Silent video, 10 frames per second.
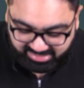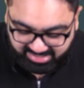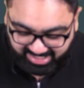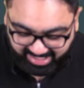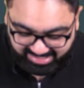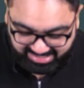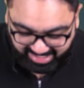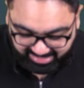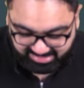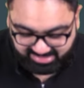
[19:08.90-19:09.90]

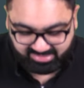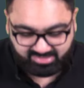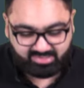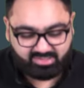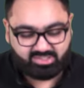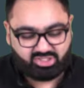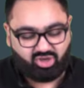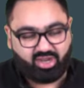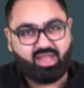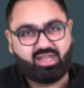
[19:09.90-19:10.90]
senescence
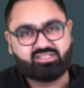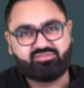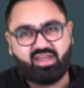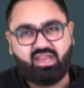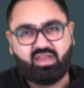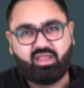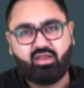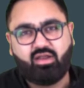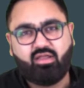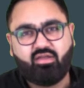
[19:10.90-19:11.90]
so again it is very
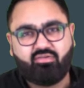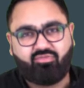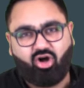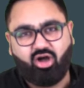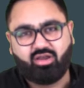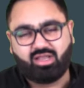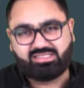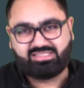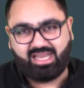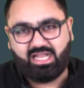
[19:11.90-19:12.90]
rare for
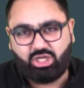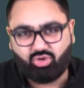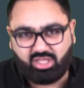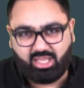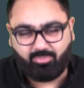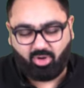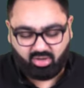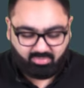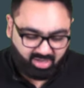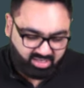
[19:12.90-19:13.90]
a cell to keep
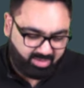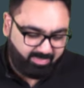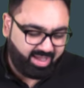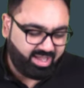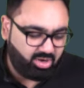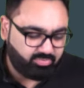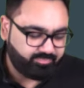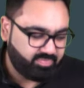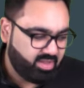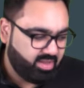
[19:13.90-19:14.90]
on multiplying now
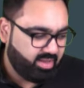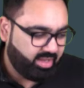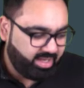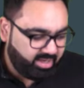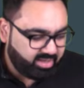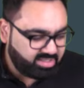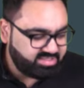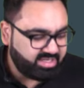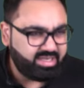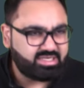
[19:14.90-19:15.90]

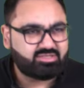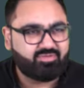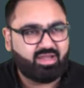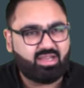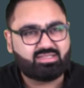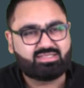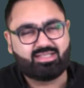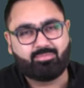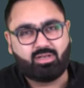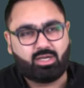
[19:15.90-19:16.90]
interestingly it's very
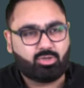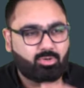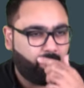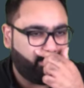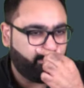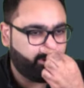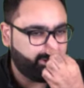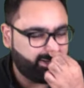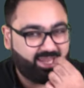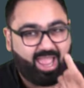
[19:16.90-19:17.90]
similar to how
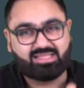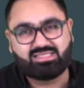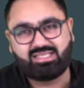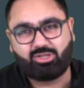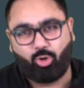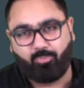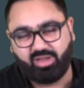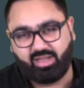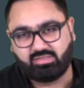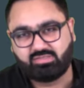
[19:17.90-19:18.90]
cancer
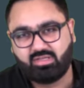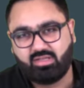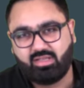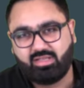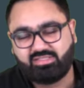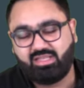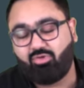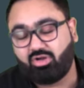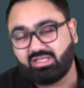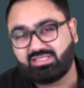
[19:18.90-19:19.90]
operates see
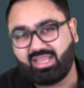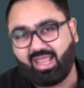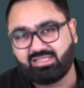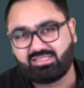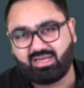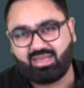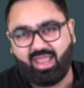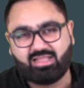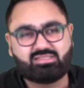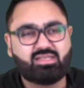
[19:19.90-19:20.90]
what is cancer
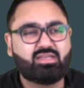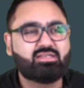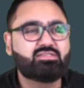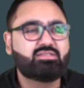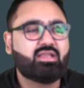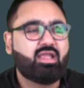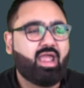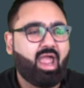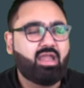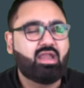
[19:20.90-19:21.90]
cancer is
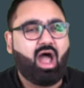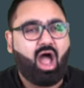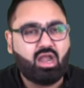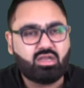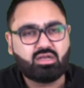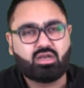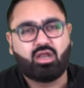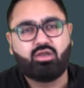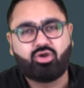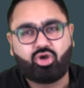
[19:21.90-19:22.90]
an
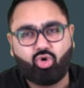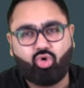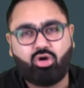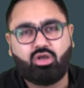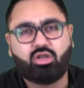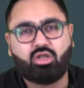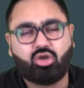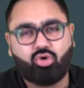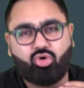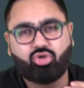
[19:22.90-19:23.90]
uncontrolled
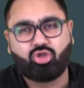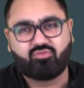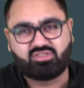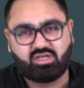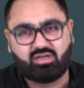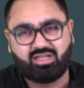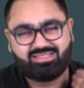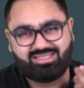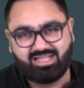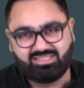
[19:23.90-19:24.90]
growth of
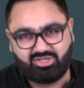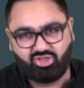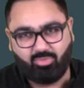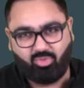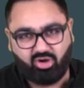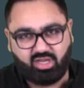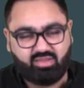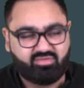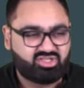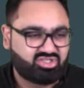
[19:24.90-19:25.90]
certain cells in your
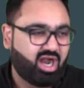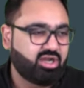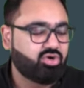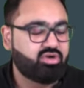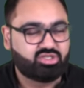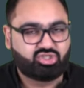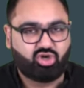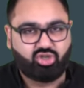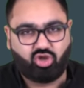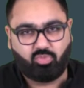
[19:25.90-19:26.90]
body which start to
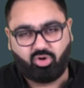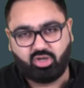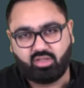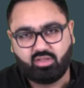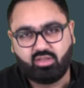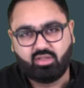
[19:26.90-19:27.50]
destroy your body